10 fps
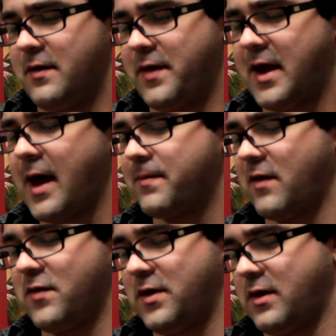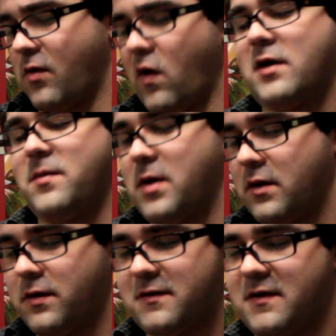kept everything that worked
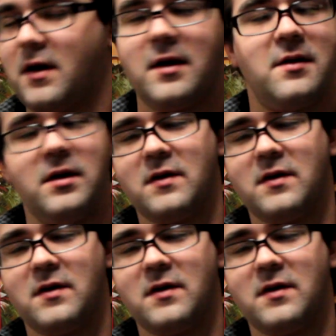about the Sonic,